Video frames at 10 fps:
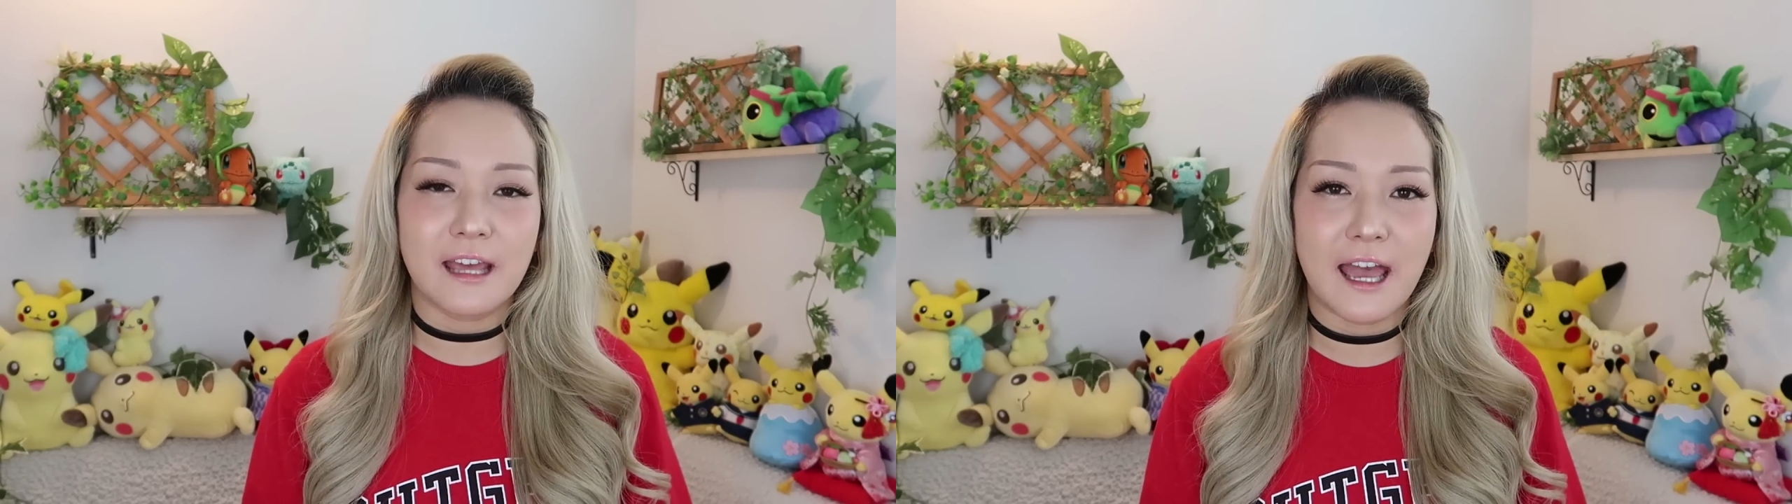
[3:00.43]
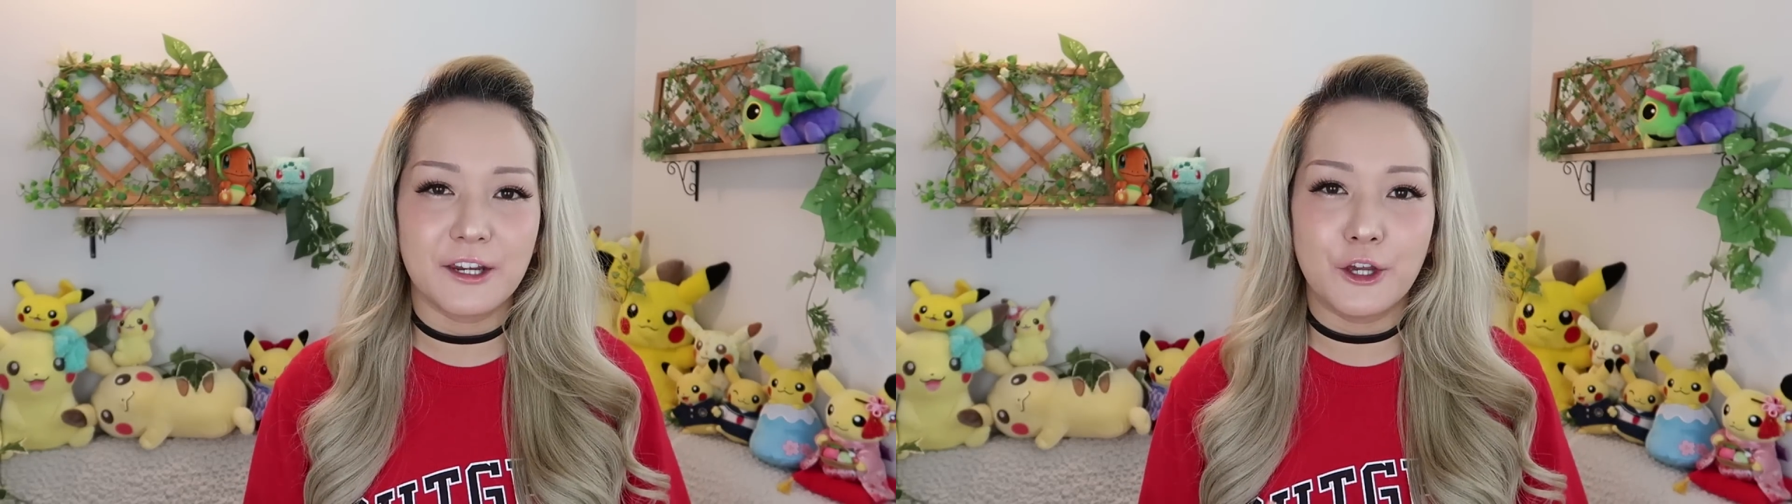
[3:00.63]

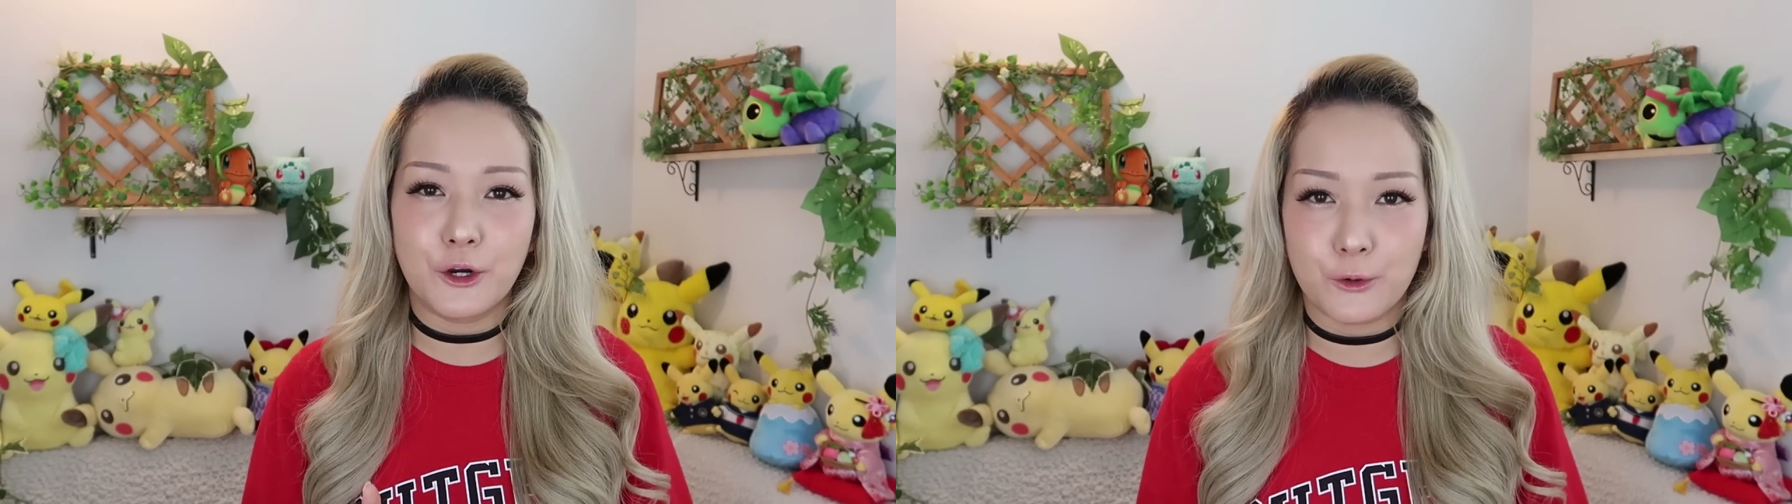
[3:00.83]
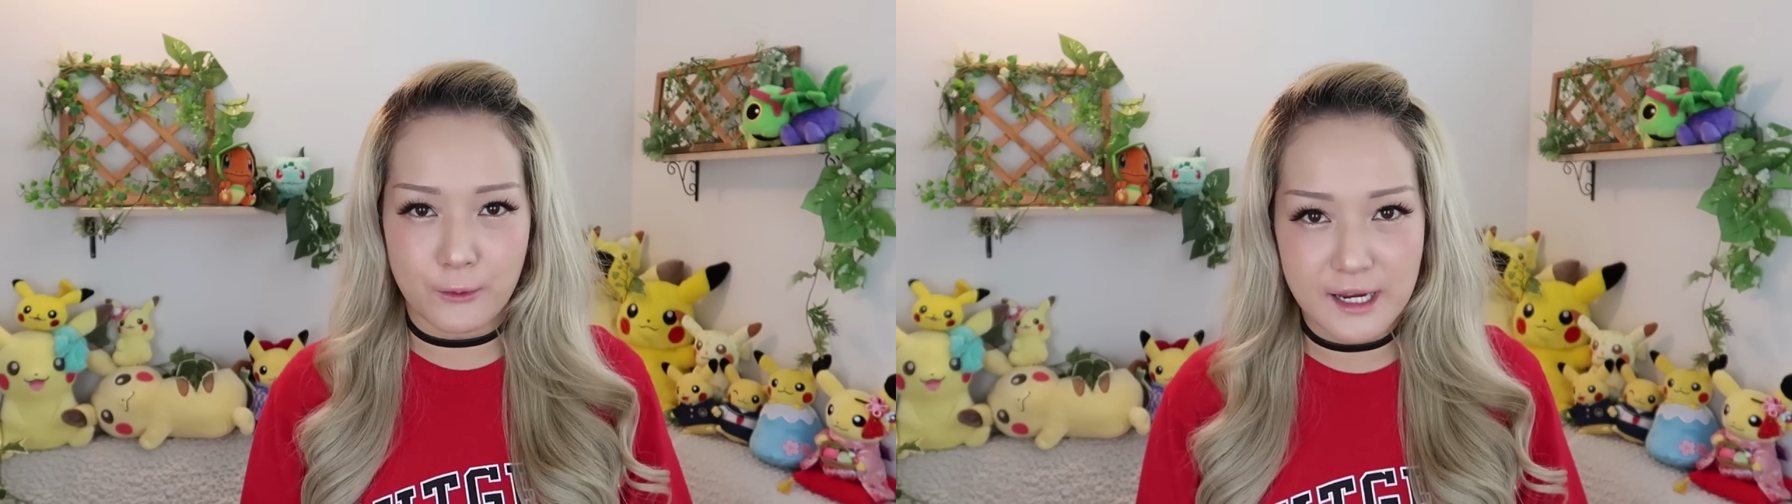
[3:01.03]
that
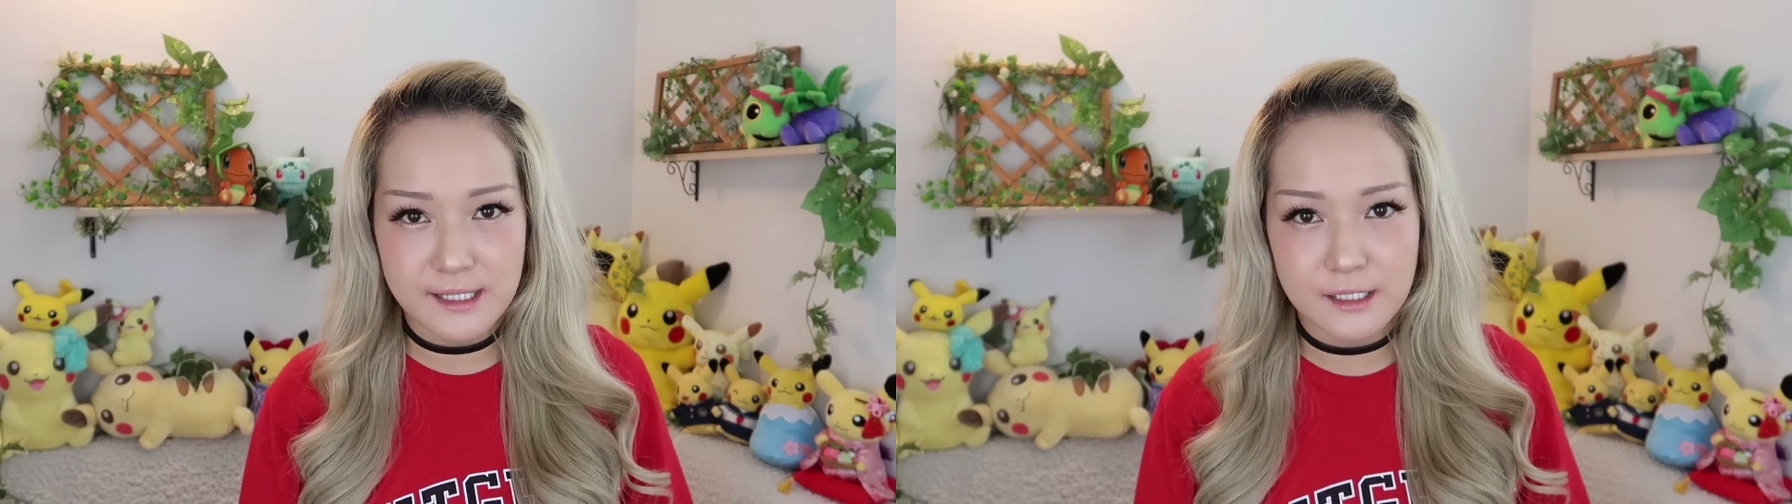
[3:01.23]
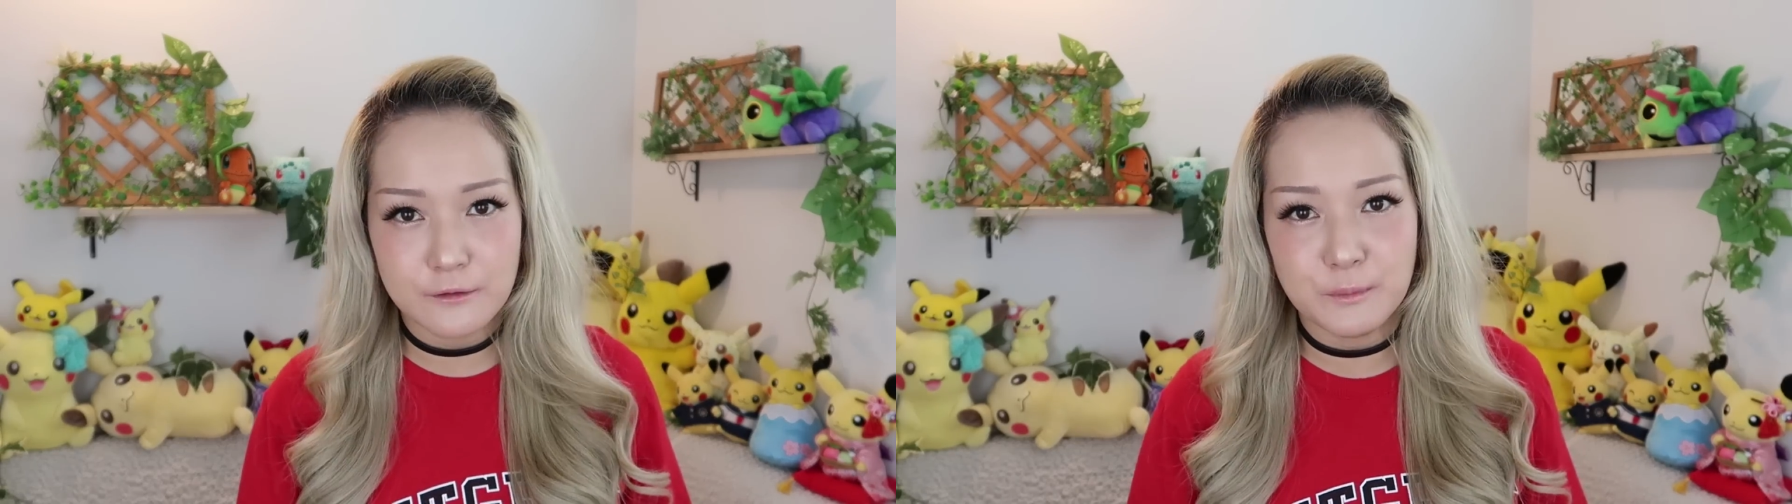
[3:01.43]

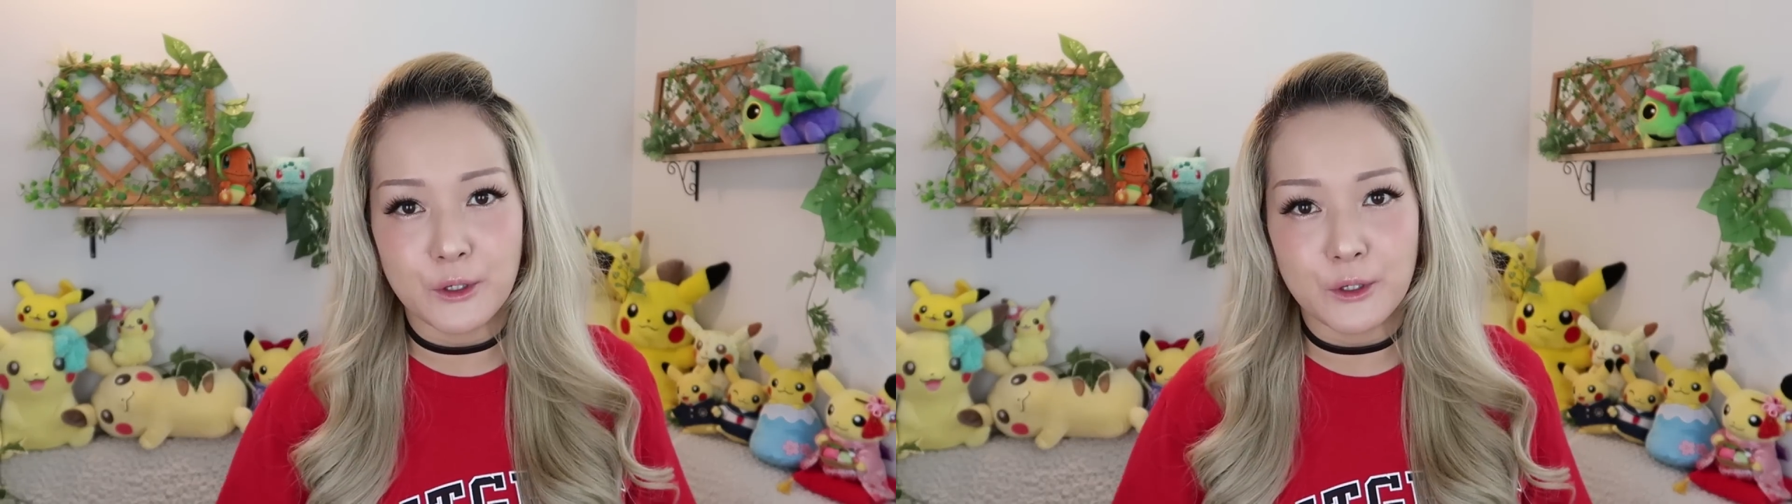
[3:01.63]
aggressive,